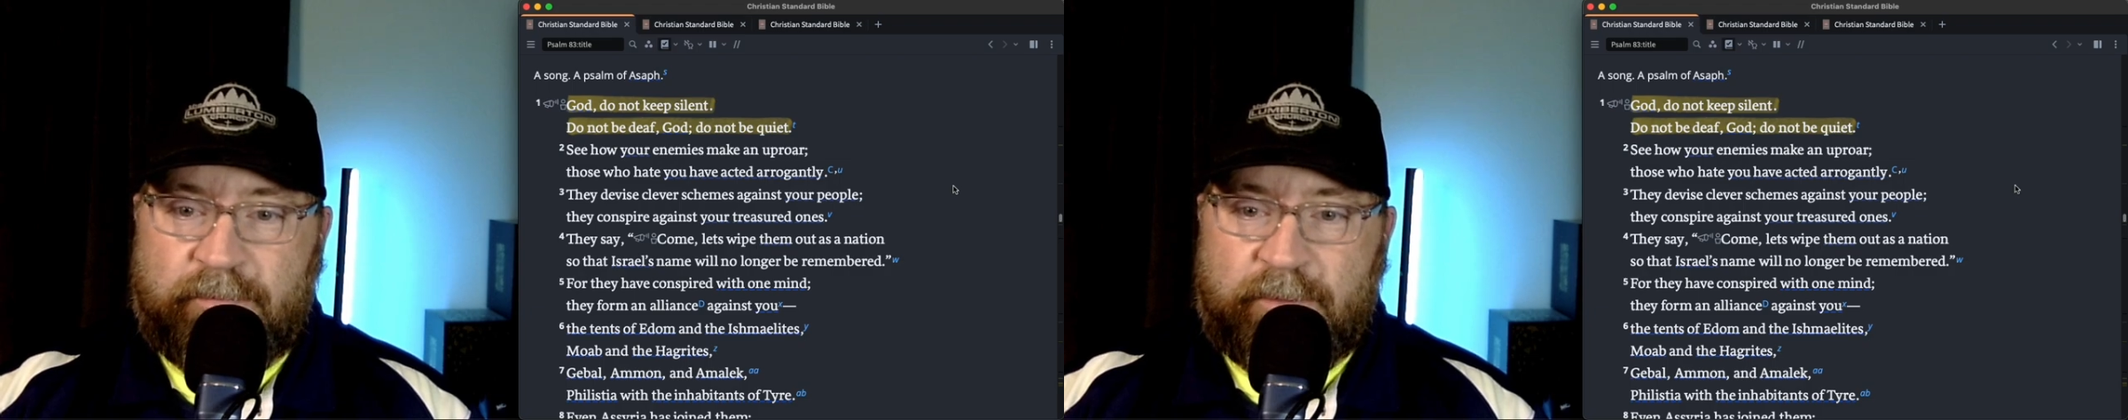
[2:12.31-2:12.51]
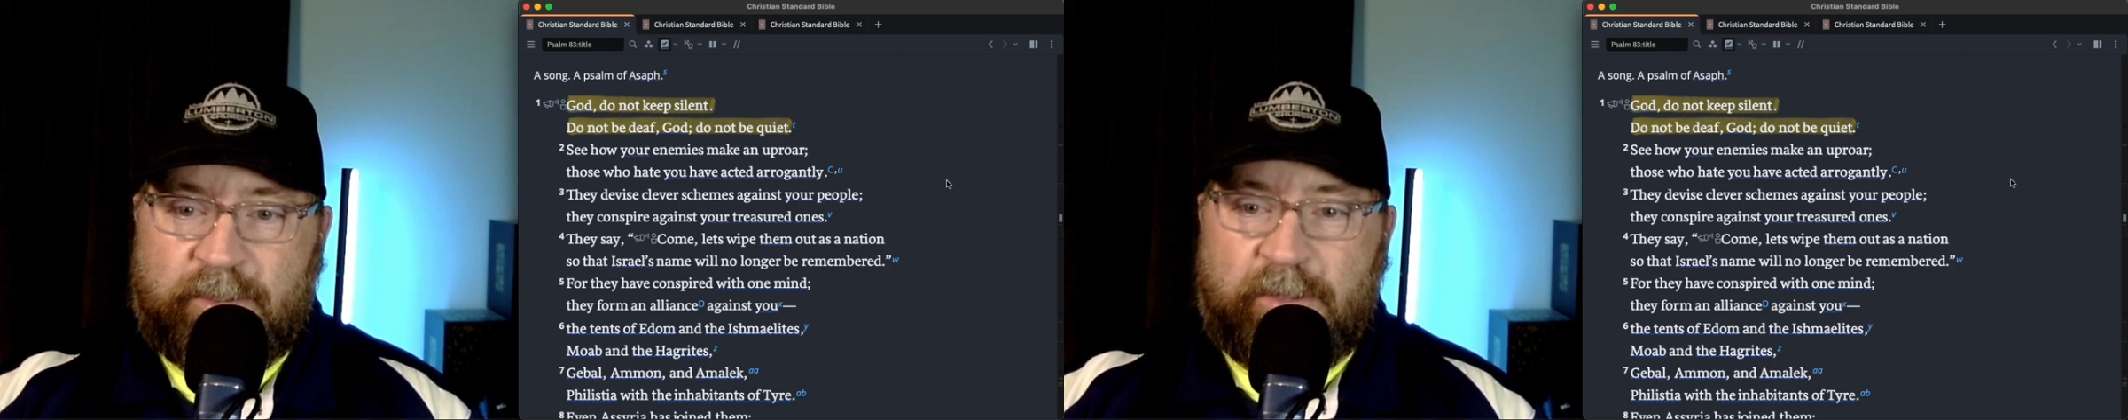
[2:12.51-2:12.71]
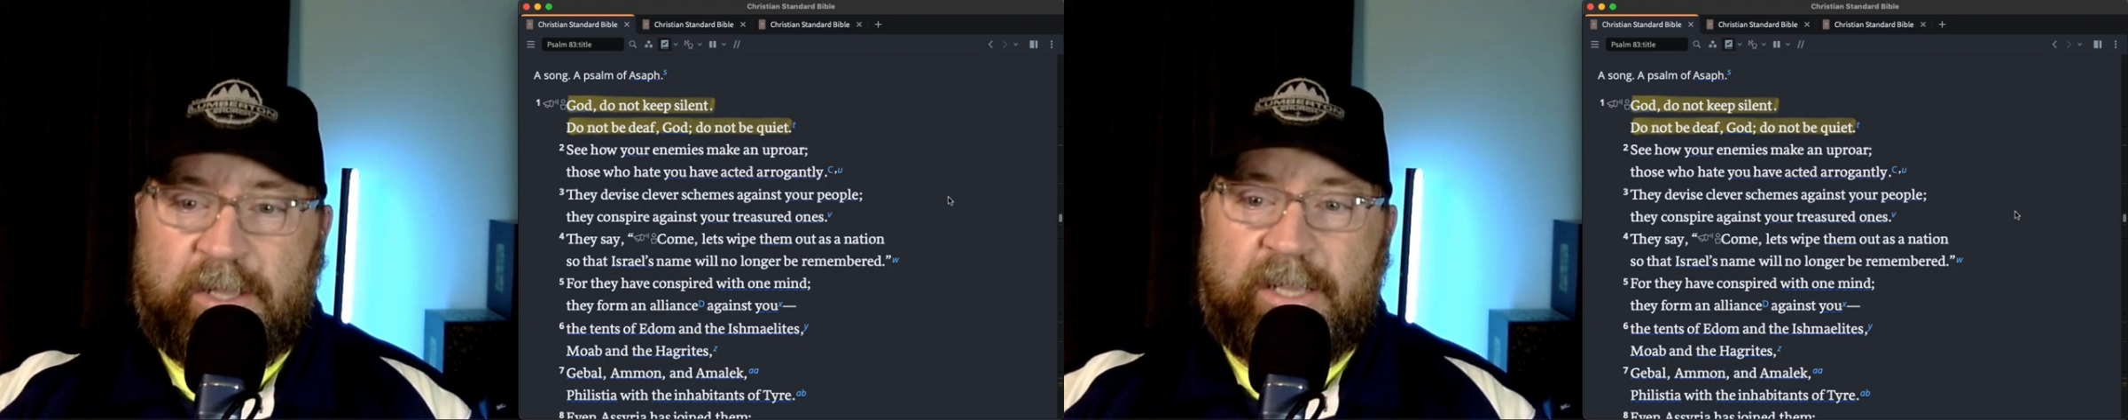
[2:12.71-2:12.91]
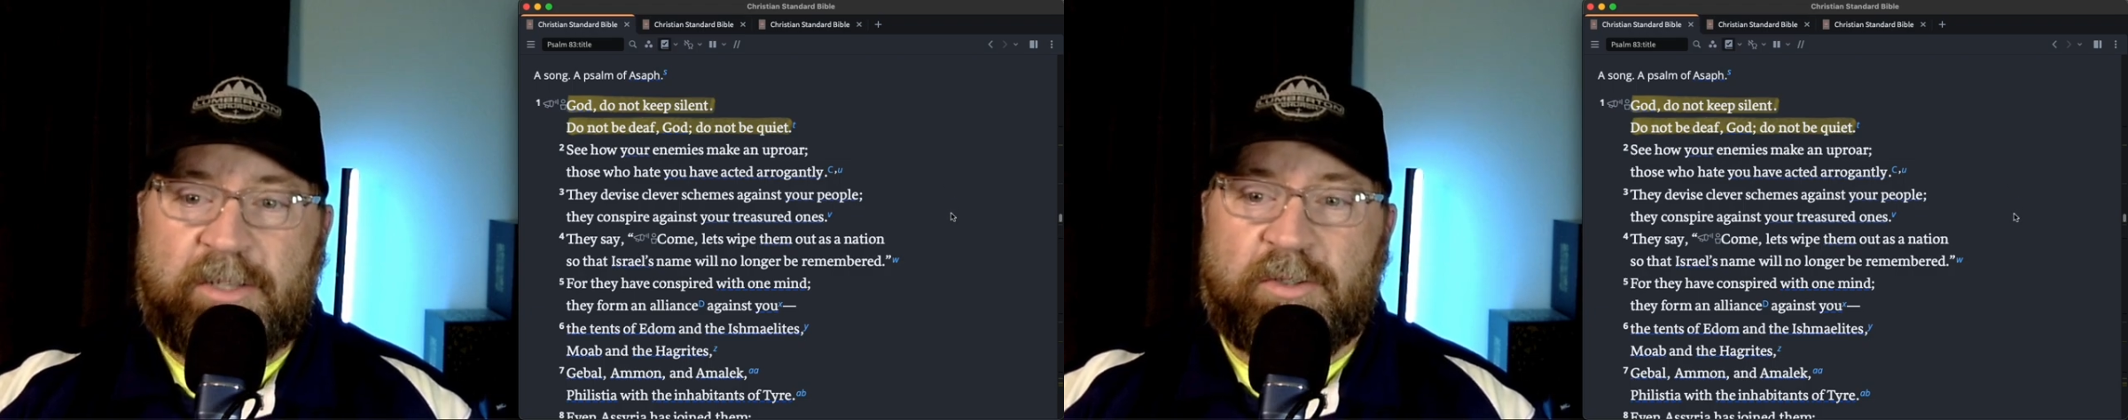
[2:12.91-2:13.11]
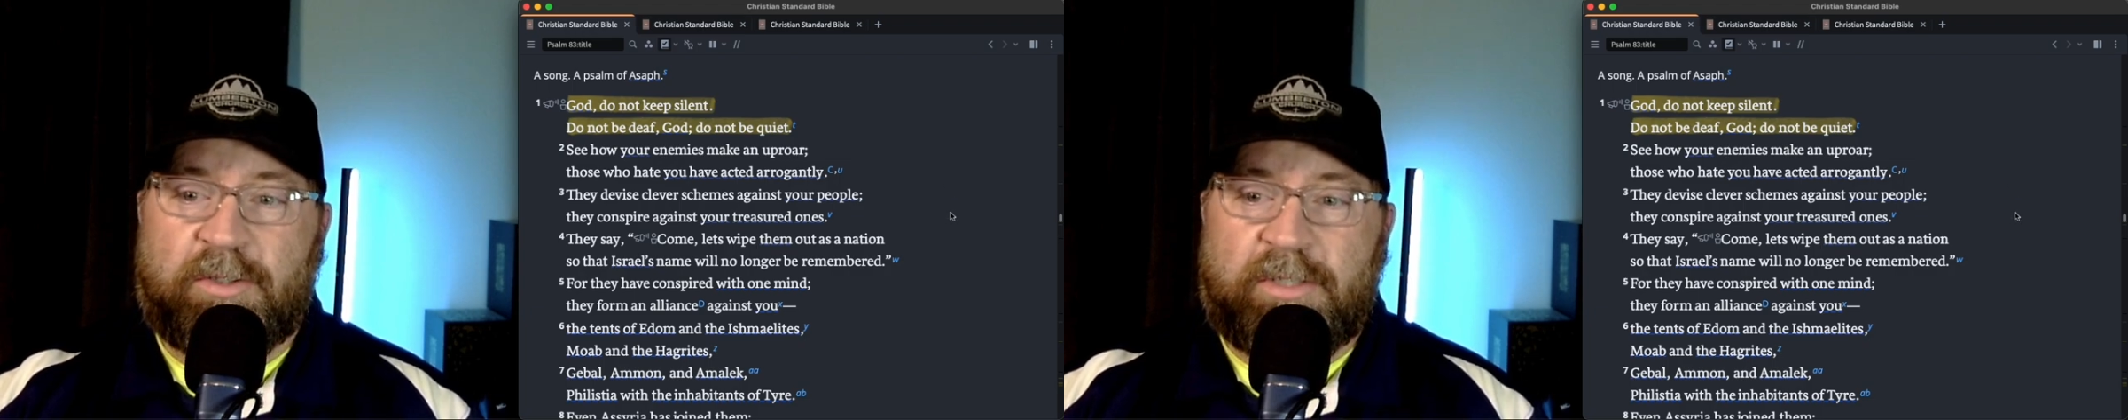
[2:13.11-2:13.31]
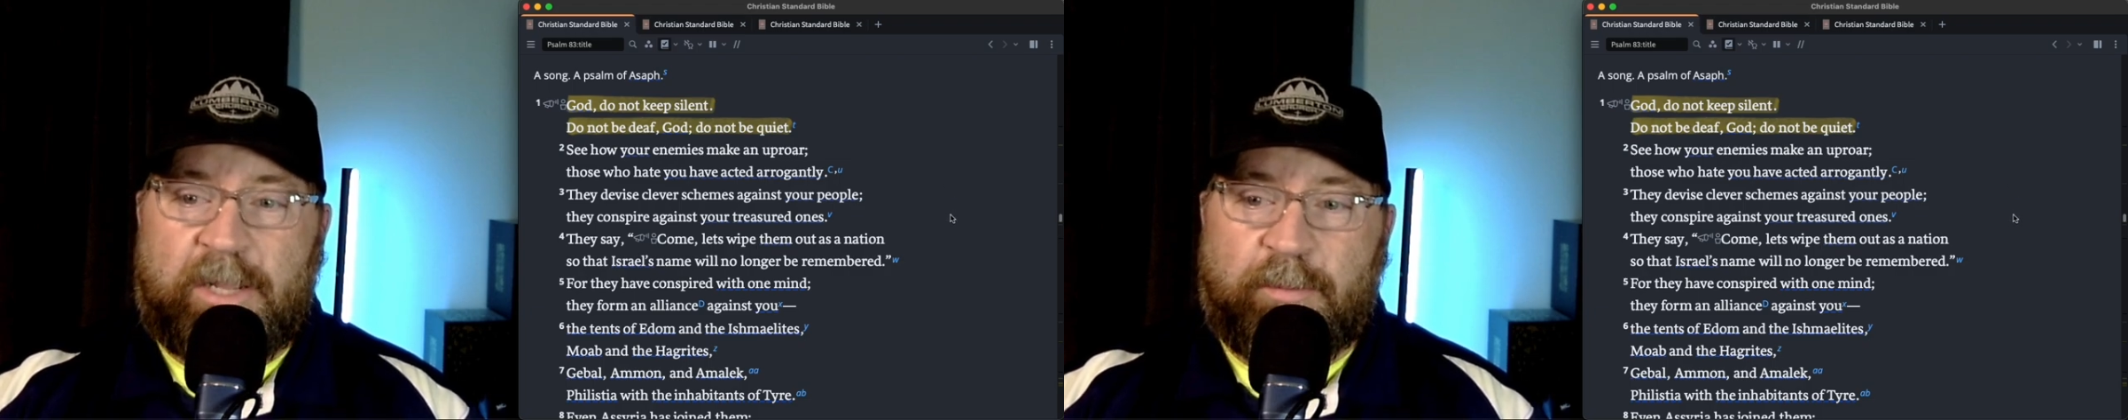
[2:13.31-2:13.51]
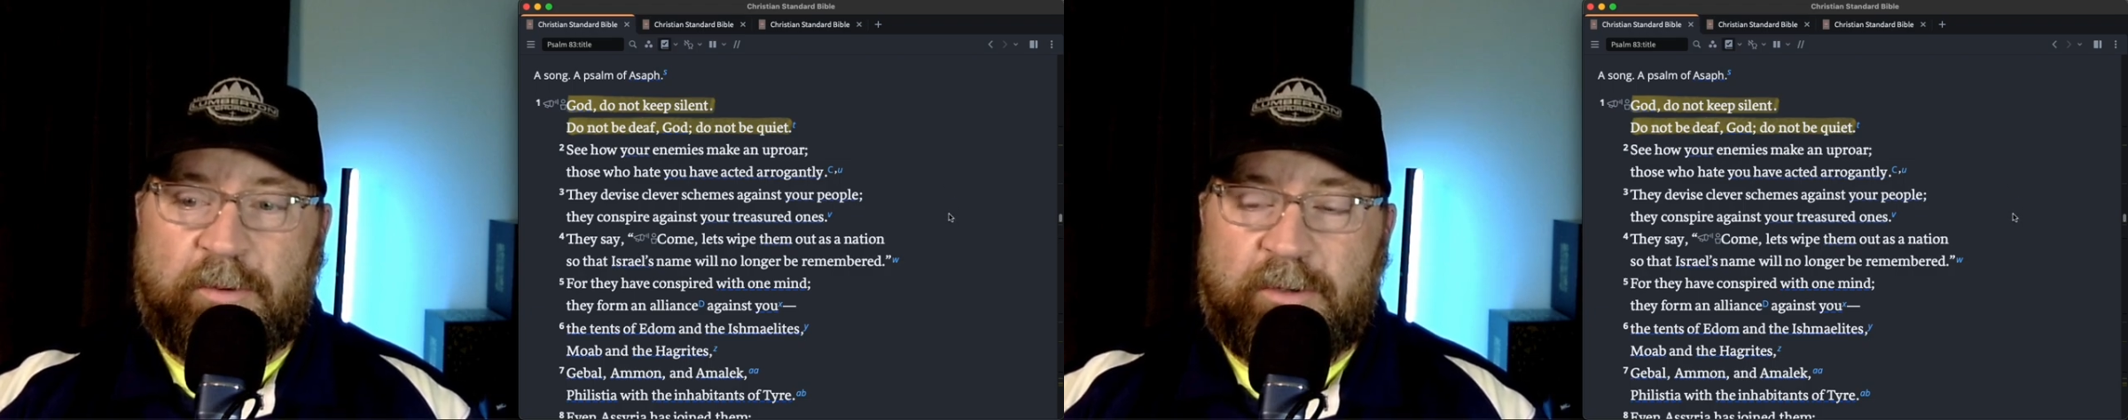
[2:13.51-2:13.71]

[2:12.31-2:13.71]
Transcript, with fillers: so that Israel's name will